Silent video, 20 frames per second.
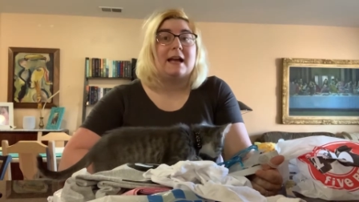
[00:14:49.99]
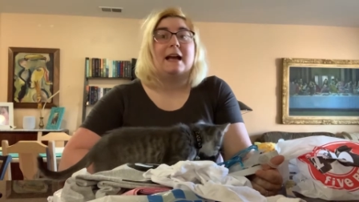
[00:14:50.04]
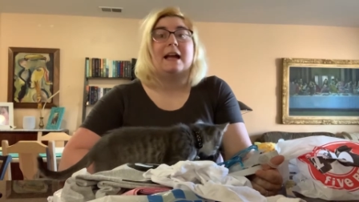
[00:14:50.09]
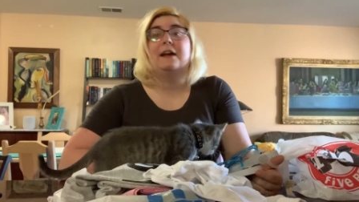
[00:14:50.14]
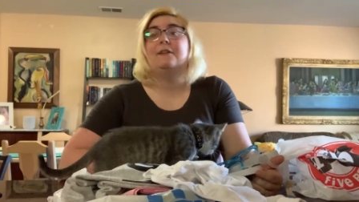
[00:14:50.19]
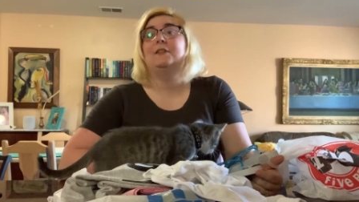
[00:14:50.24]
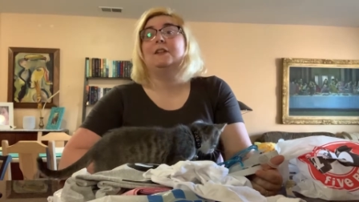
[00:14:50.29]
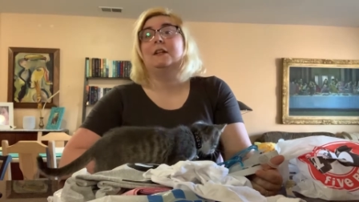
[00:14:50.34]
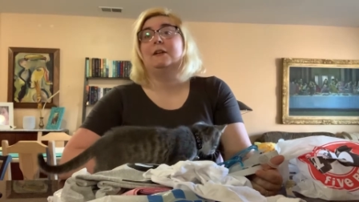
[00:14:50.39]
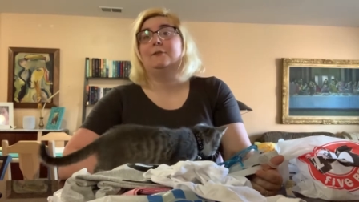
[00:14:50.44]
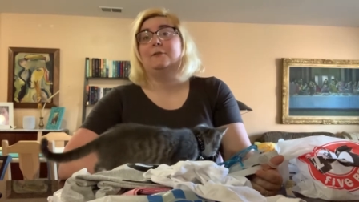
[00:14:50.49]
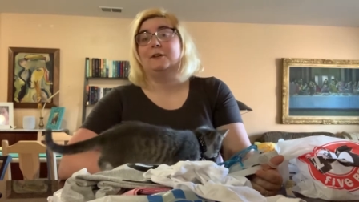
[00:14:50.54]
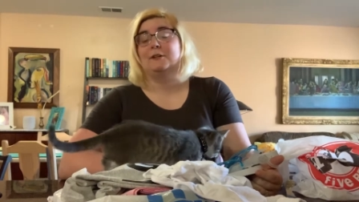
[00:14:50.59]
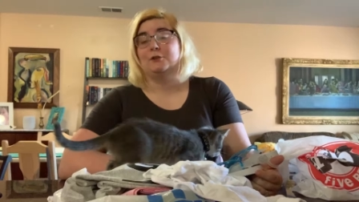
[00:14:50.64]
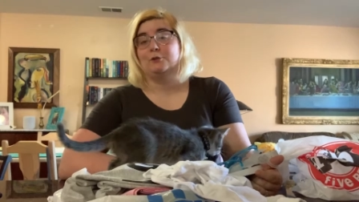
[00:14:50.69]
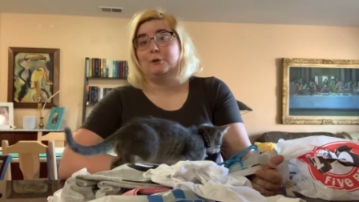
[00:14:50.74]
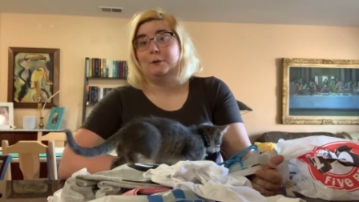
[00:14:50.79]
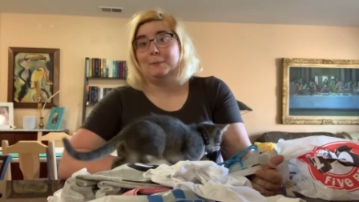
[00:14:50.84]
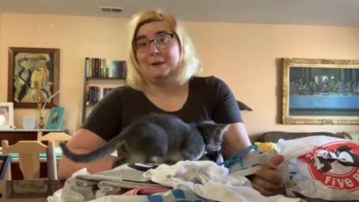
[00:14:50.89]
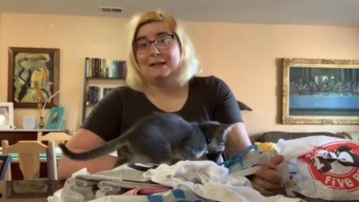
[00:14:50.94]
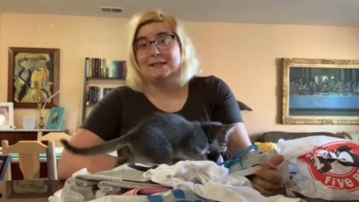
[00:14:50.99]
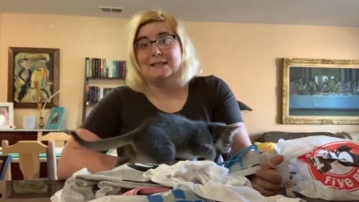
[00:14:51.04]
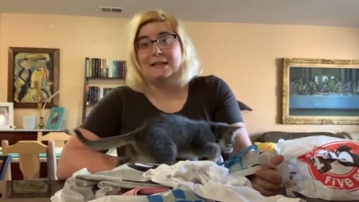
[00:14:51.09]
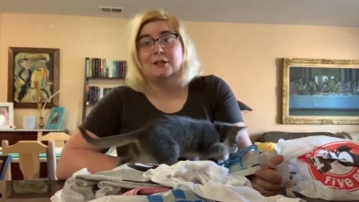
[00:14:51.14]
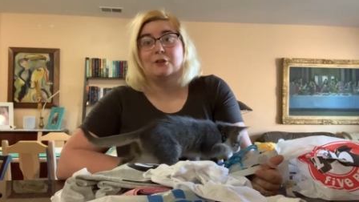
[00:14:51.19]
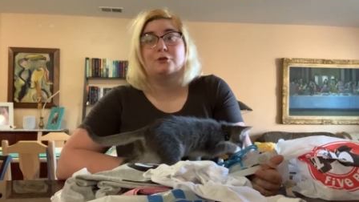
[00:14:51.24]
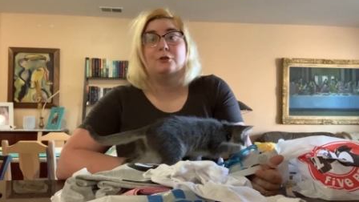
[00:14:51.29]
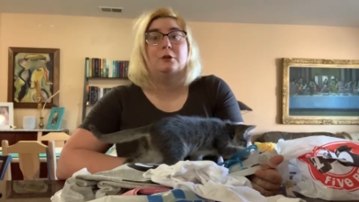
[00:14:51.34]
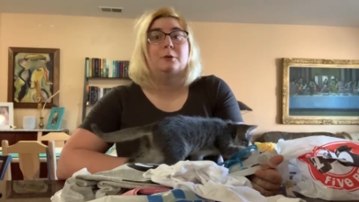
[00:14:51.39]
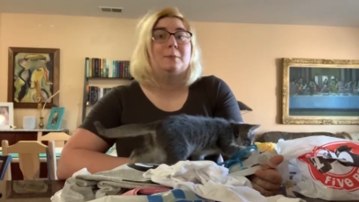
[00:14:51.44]
I have a lot of friends who are
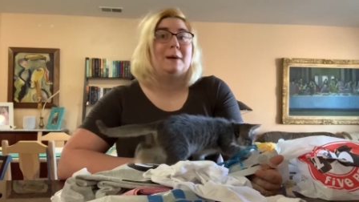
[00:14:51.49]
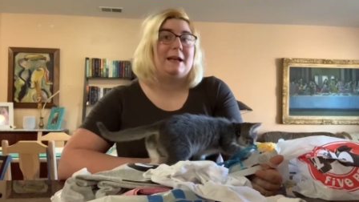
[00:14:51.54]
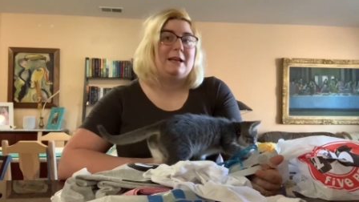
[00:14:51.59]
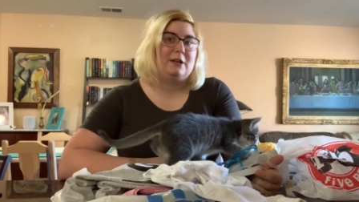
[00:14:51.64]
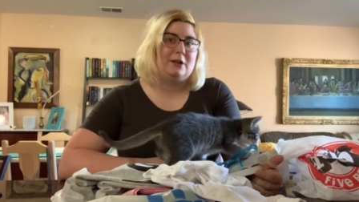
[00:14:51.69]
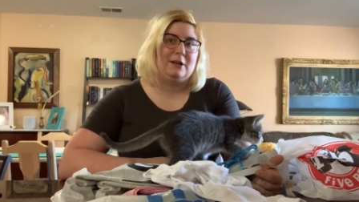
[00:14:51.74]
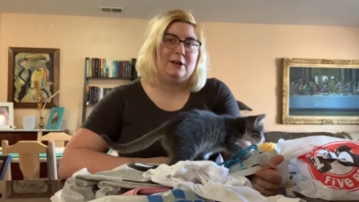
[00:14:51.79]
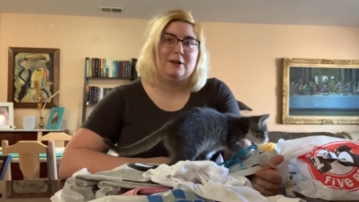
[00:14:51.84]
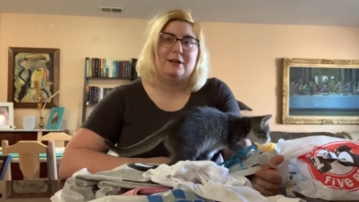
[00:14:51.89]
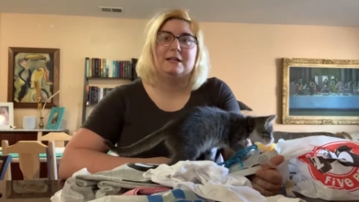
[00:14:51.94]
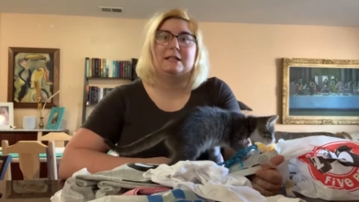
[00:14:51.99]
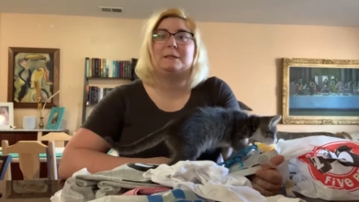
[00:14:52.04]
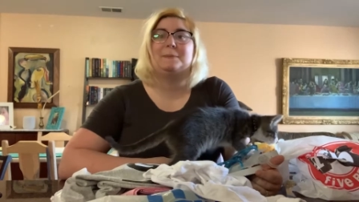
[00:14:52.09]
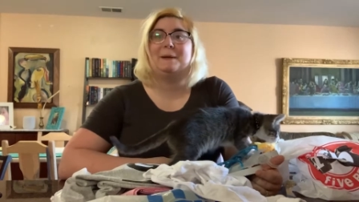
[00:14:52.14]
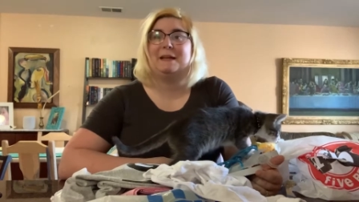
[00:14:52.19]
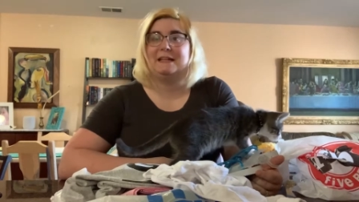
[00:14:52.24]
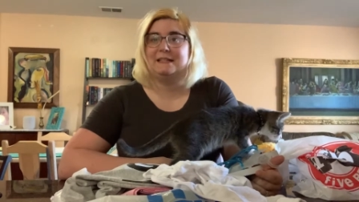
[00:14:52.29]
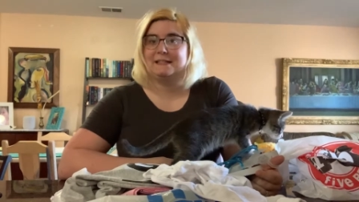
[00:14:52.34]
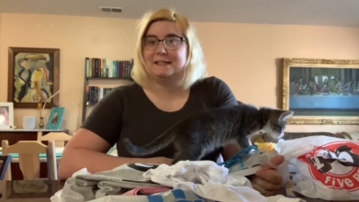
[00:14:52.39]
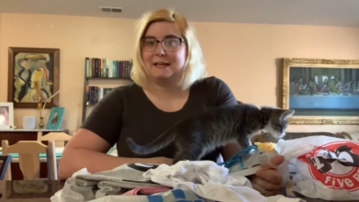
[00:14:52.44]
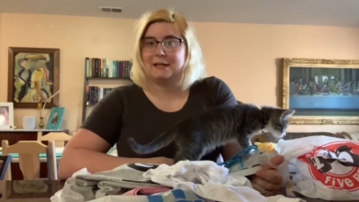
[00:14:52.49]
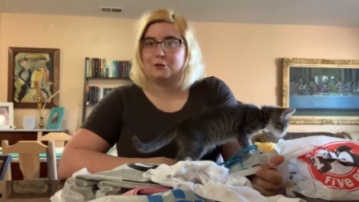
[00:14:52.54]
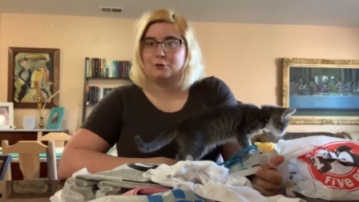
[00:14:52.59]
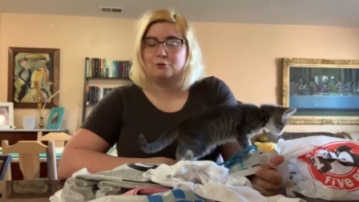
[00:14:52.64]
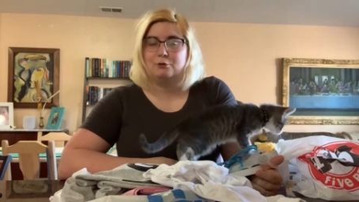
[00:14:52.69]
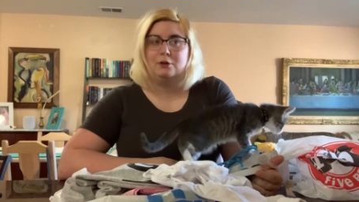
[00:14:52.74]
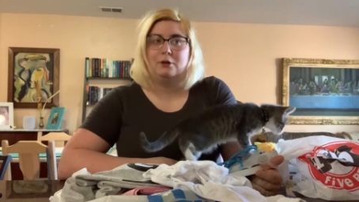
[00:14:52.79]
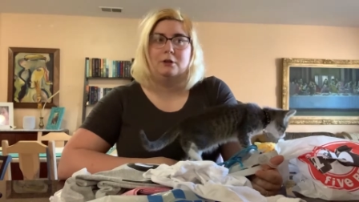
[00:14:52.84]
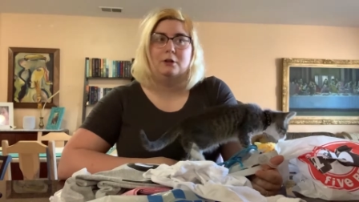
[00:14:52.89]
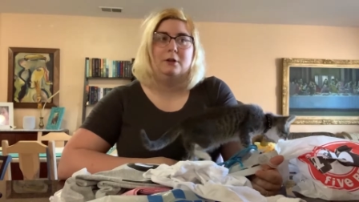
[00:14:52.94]
bisexual, bicurious,
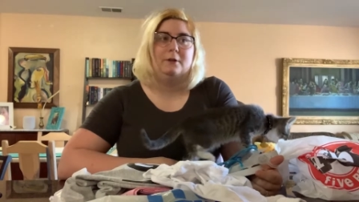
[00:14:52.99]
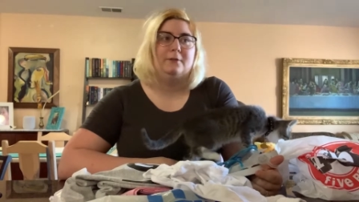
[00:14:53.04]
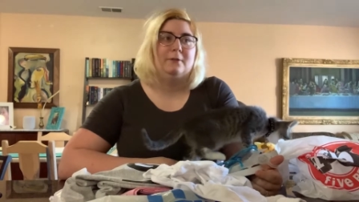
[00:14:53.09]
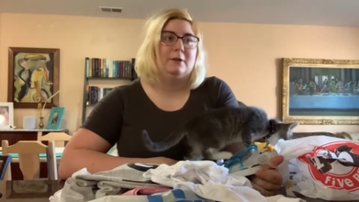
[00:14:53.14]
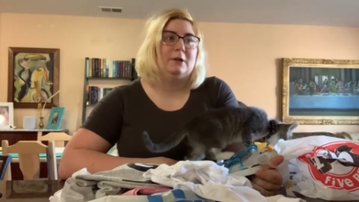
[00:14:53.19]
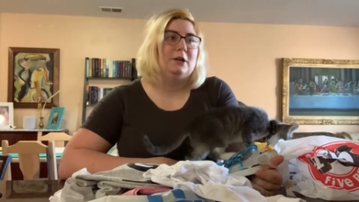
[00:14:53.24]
pansexual,